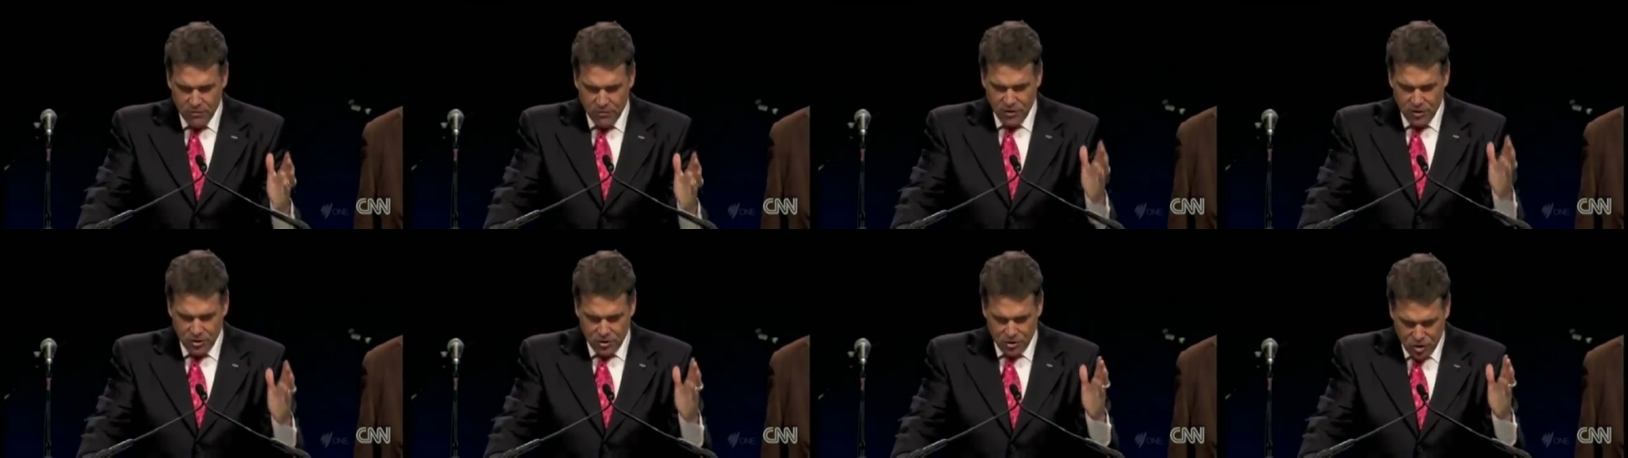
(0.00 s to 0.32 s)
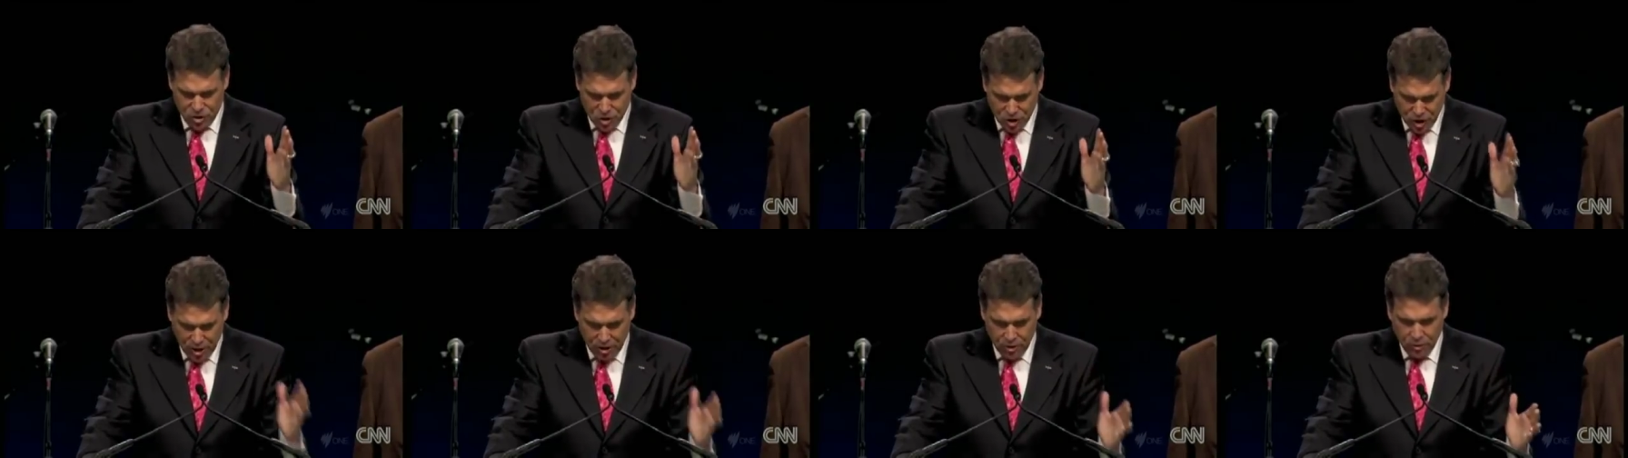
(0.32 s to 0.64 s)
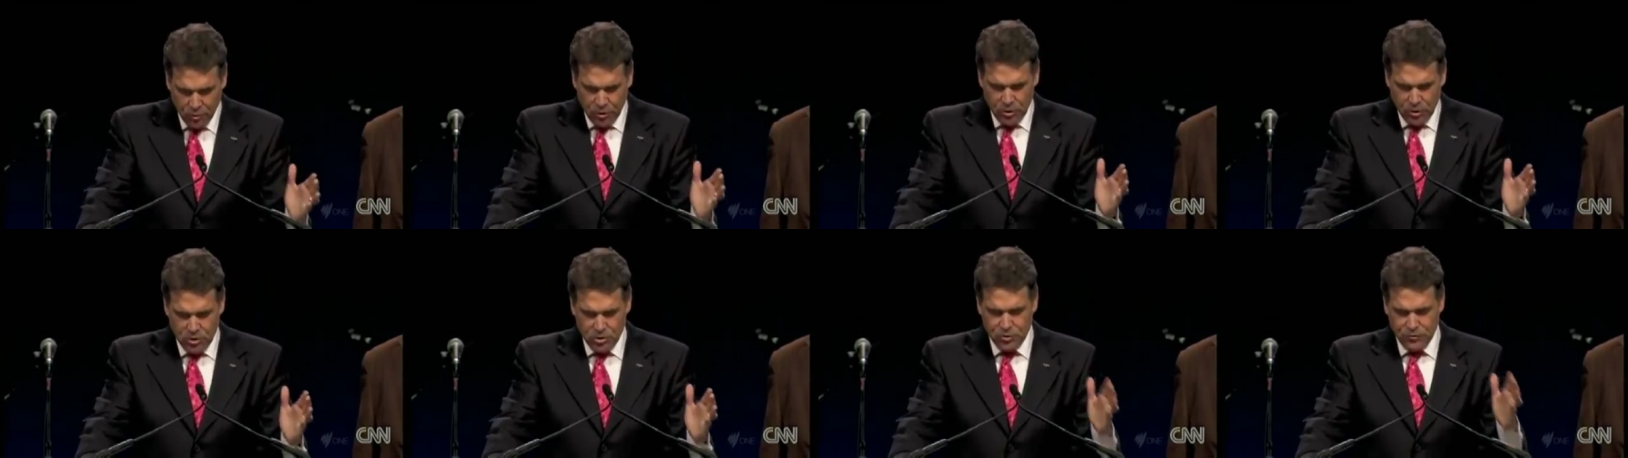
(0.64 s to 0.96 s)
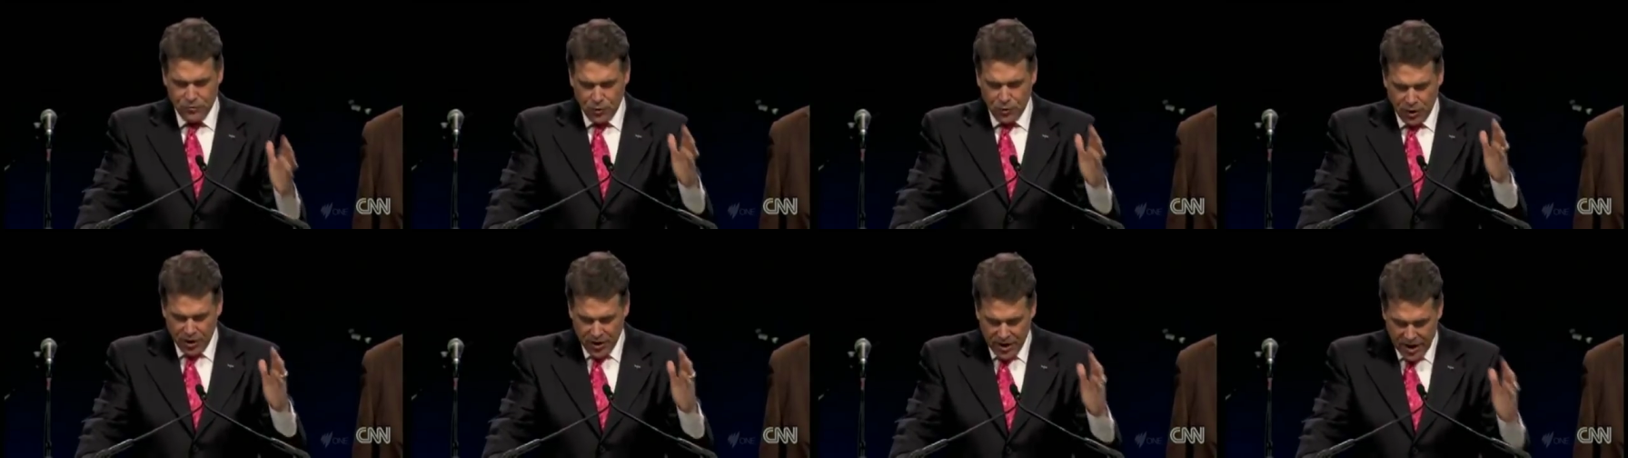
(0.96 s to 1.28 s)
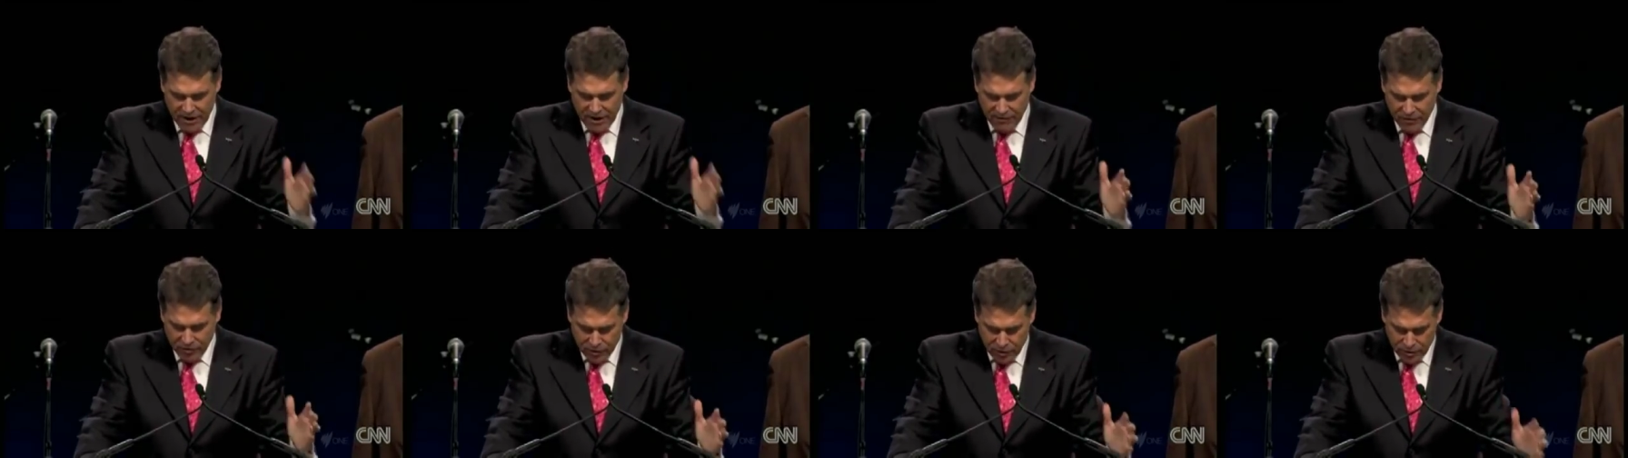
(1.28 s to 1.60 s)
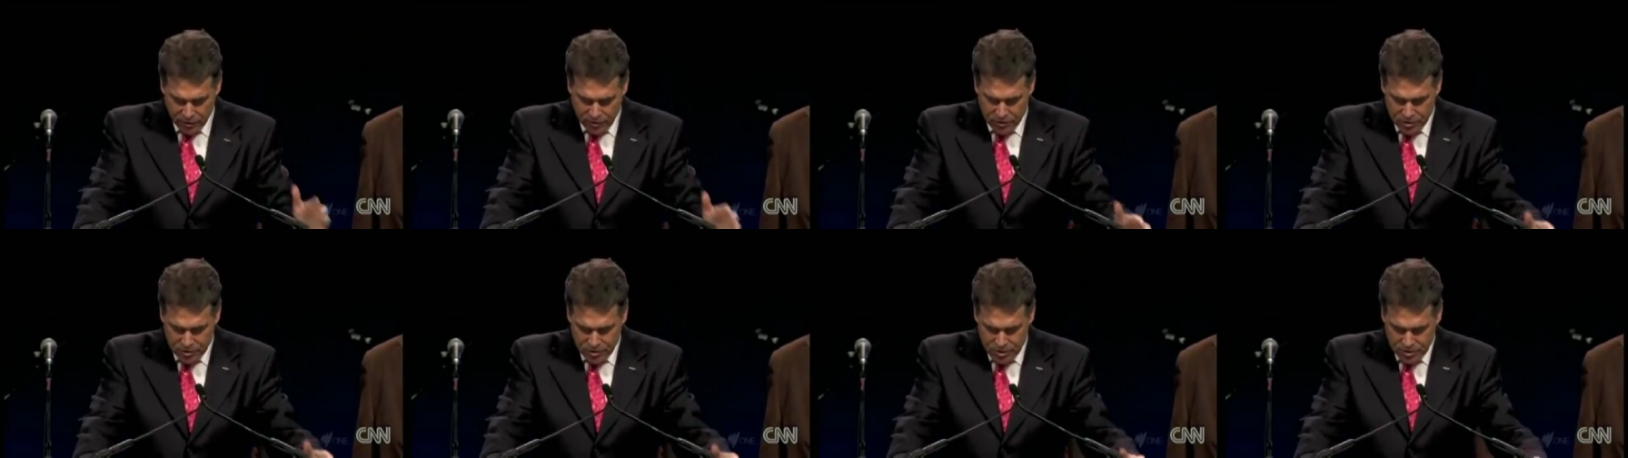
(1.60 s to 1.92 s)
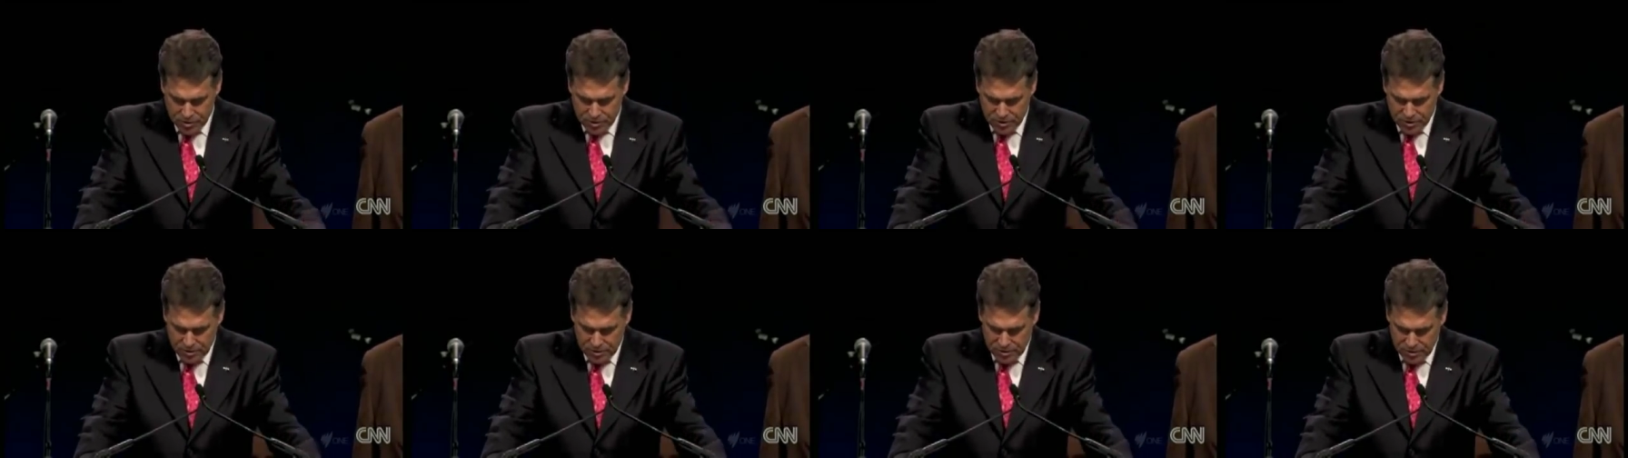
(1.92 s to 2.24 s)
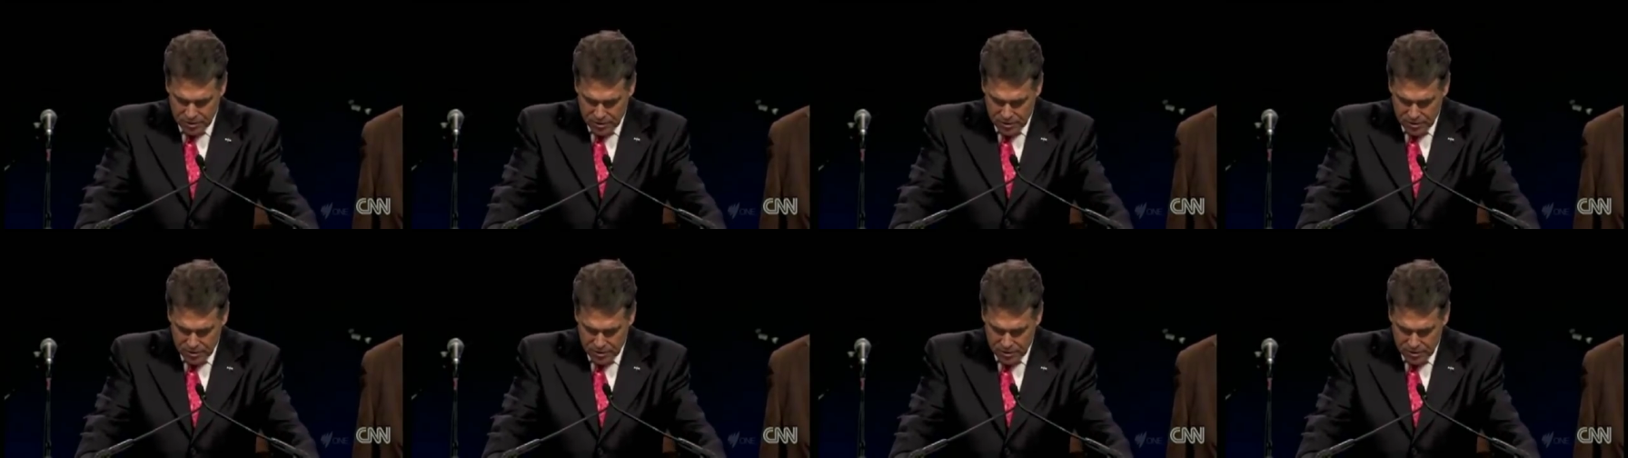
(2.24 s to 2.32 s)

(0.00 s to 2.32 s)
the generals, for governors,